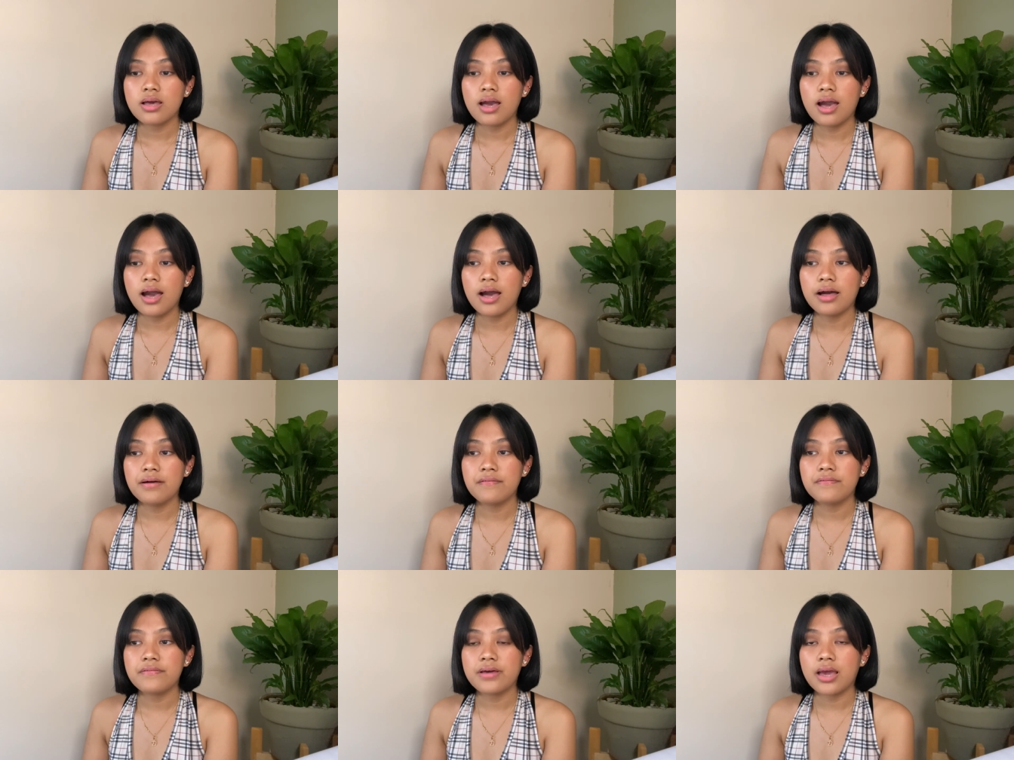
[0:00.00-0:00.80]

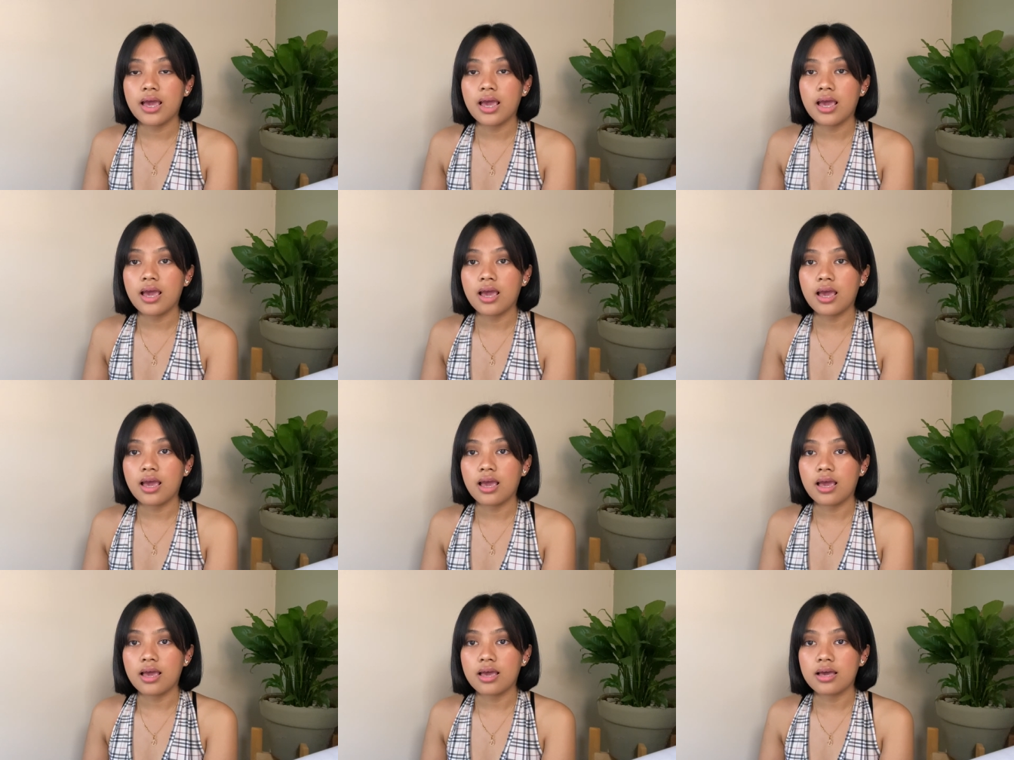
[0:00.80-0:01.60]
have
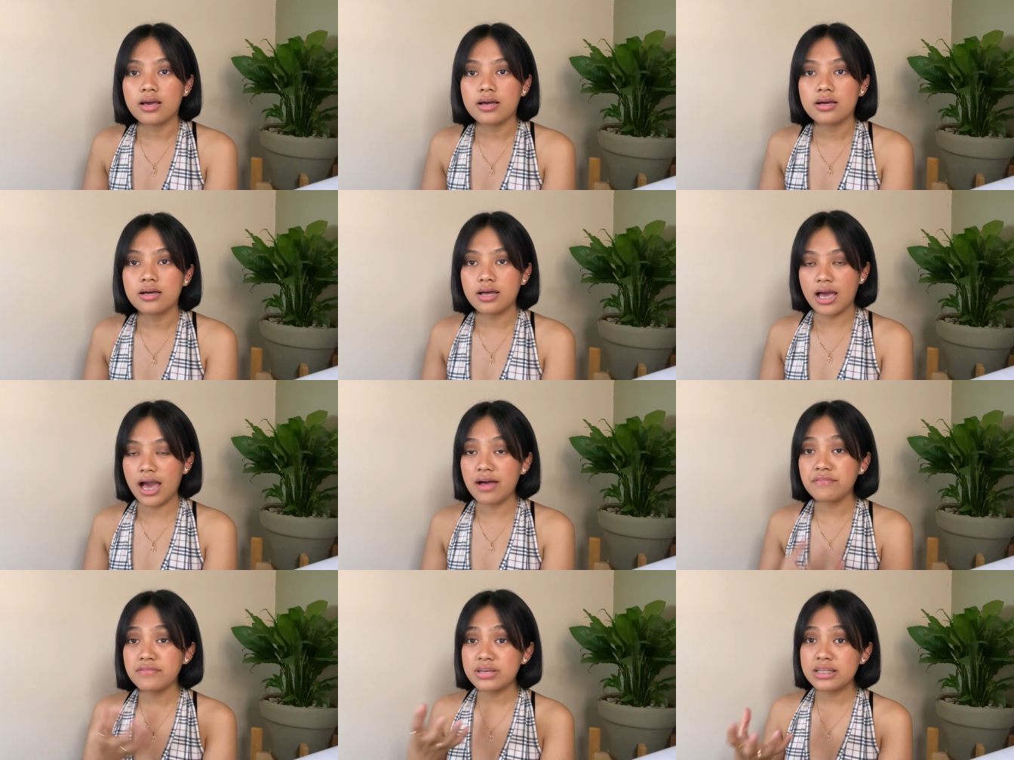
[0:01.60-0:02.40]

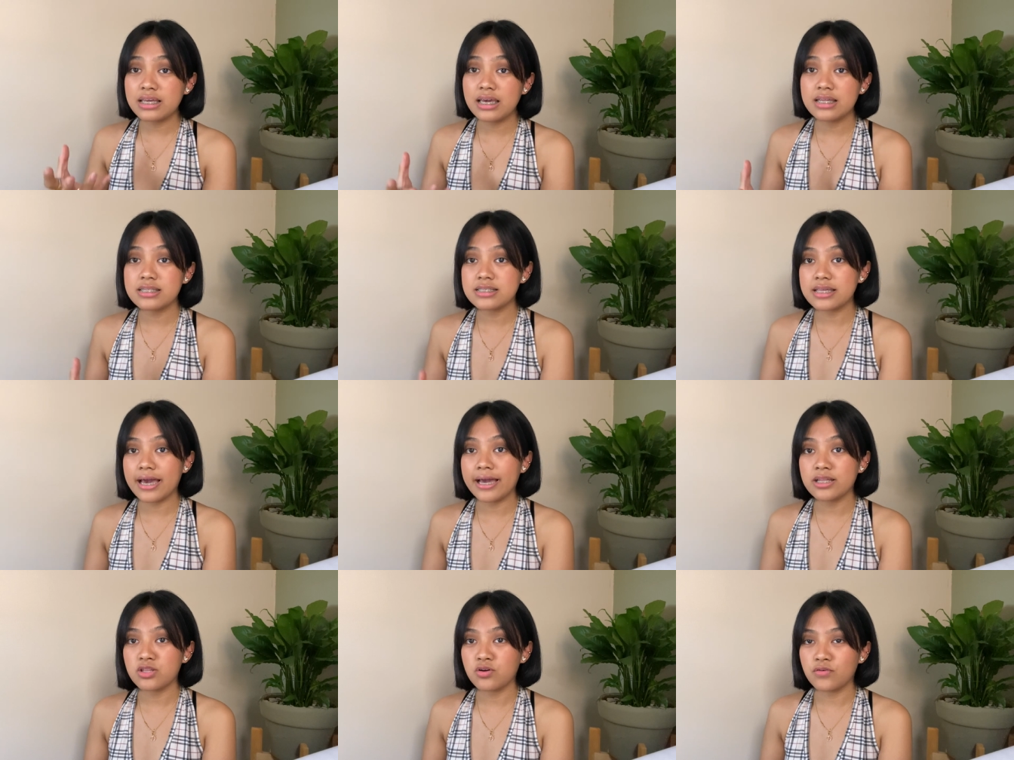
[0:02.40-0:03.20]
an
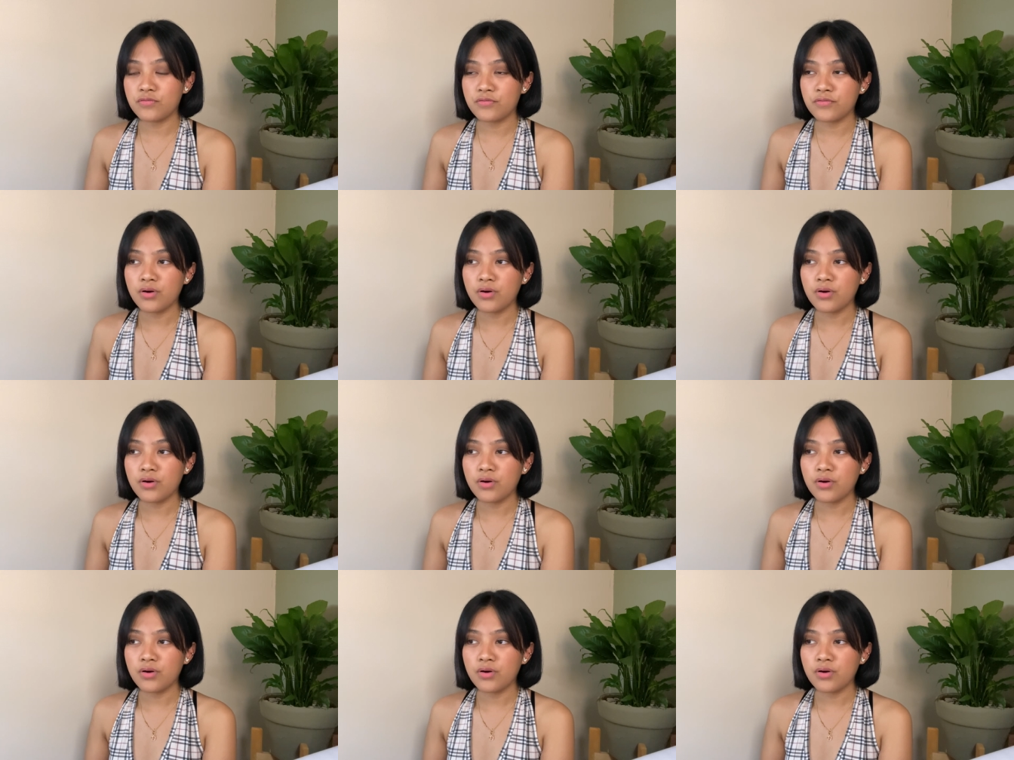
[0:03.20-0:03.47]
insight of